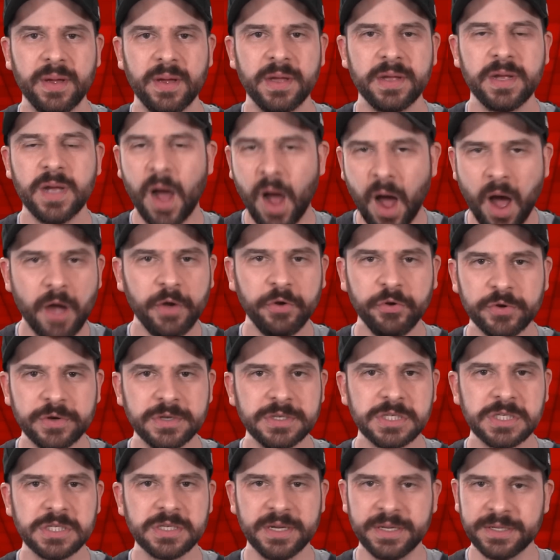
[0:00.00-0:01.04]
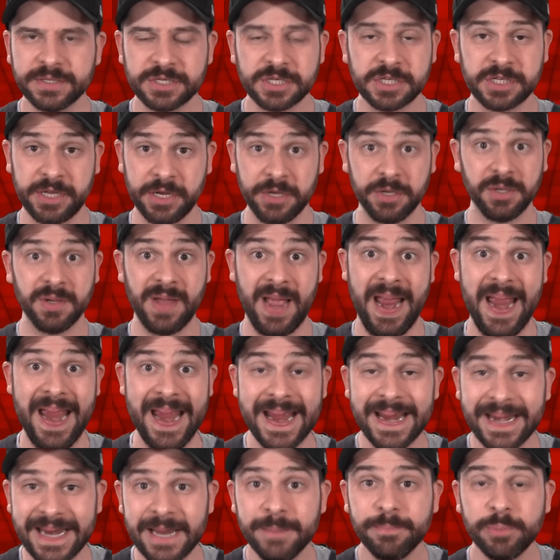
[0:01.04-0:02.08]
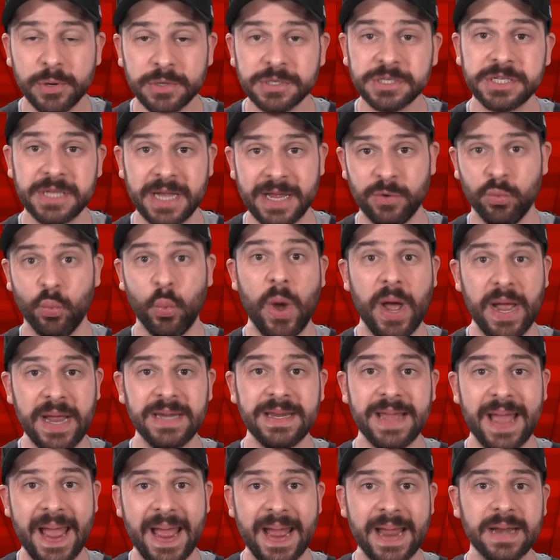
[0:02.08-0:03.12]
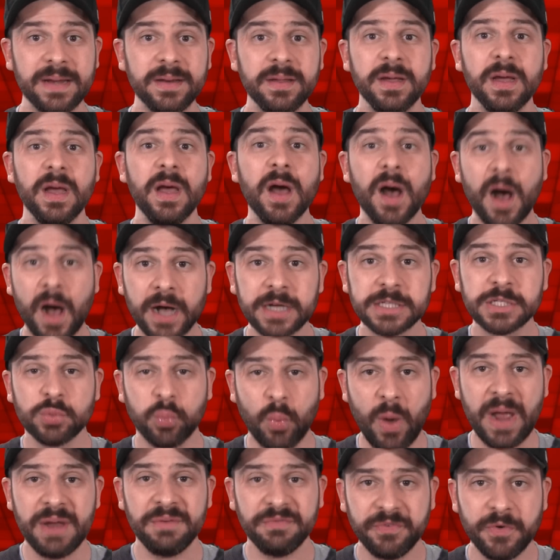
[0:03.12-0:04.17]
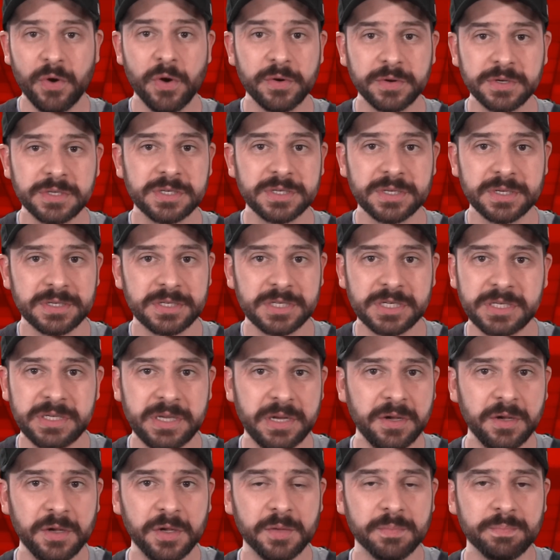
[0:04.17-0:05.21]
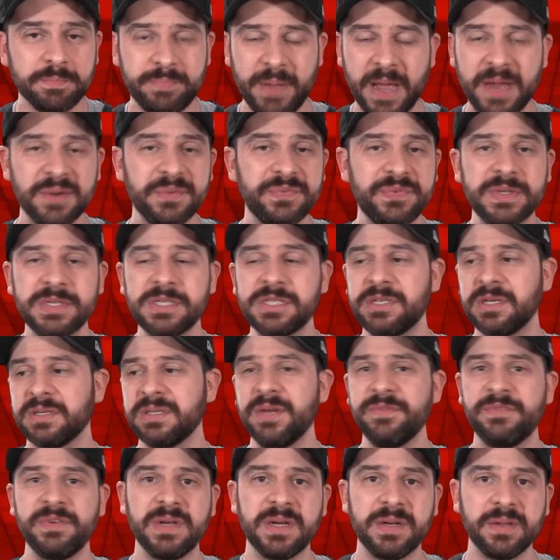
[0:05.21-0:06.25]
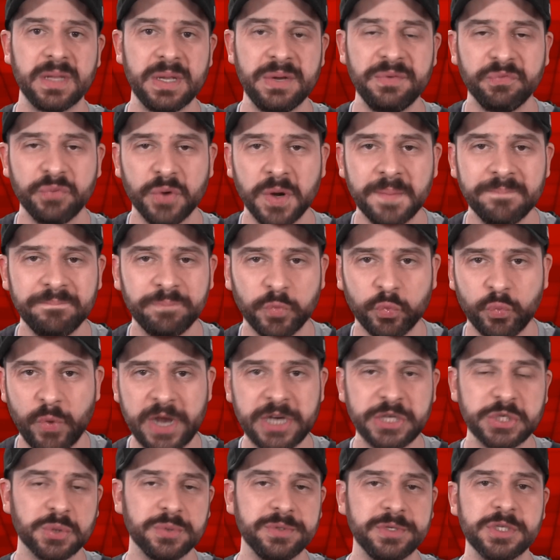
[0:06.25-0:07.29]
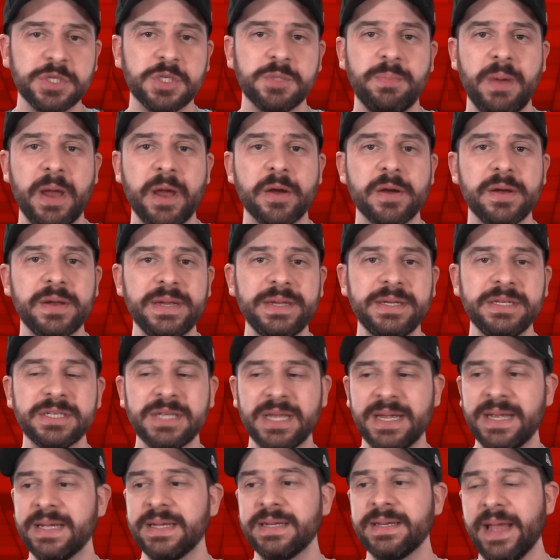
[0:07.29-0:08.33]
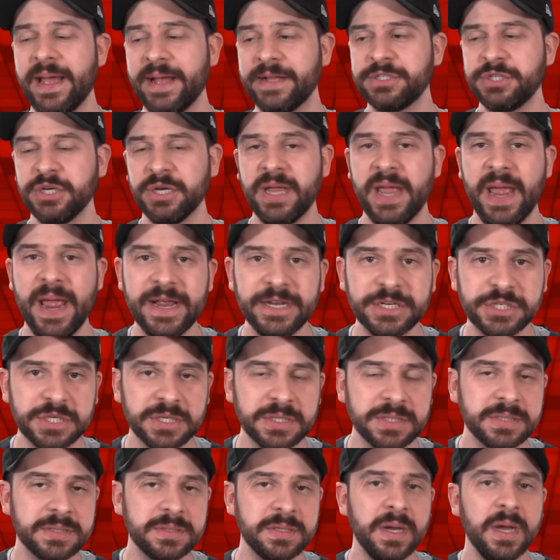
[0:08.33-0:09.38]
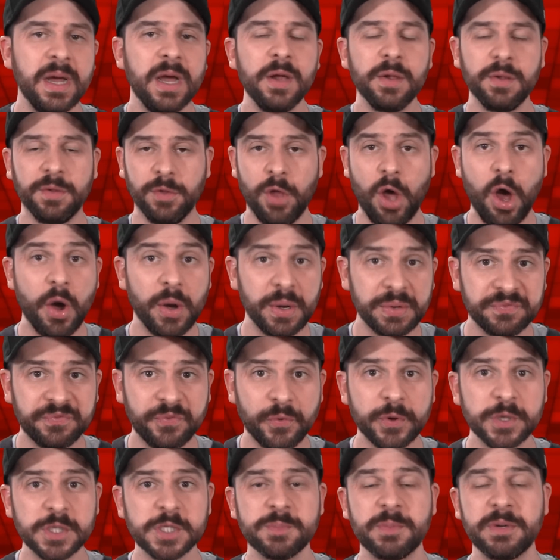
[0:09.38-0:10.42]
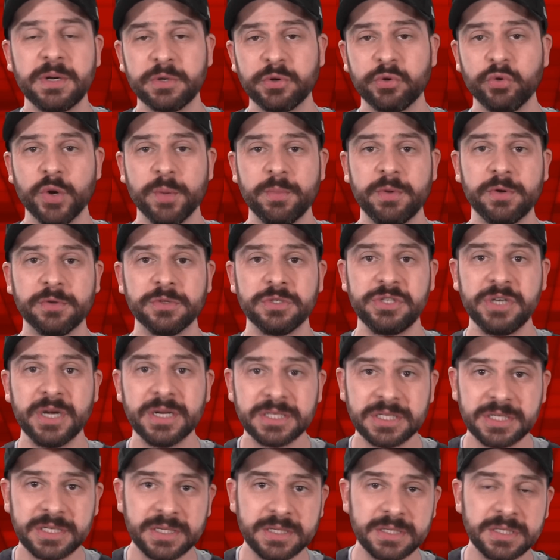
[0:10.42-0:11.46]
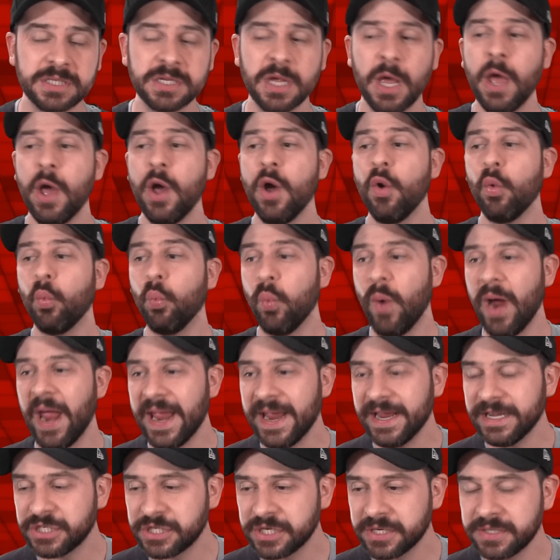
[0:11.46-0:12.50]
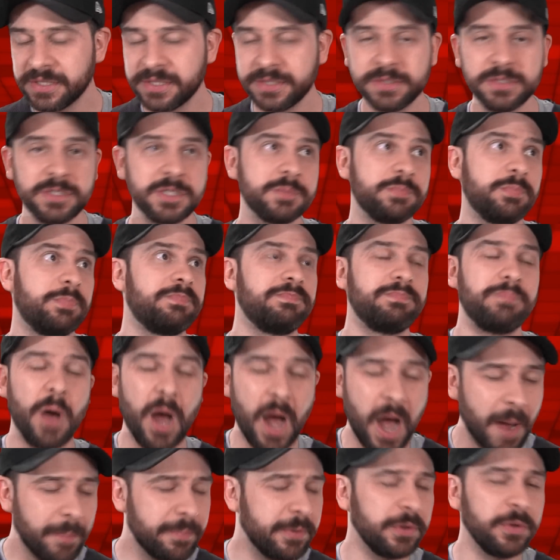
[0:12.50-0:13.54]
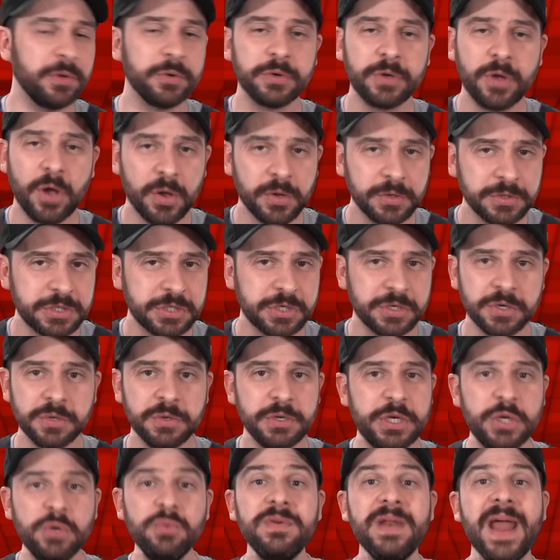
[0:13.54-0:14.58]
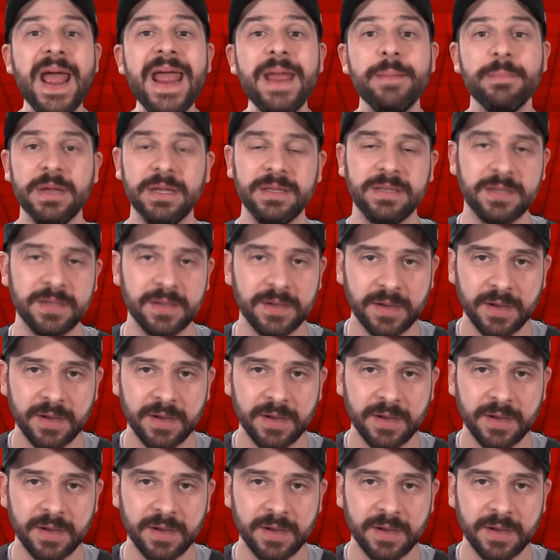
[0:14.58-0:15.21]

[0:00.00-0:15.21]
Congress is still 80% white, and us white folks still benefit significantly from racial disparities in education, law enforcement and criminal justice, wages, popular culture, you name it.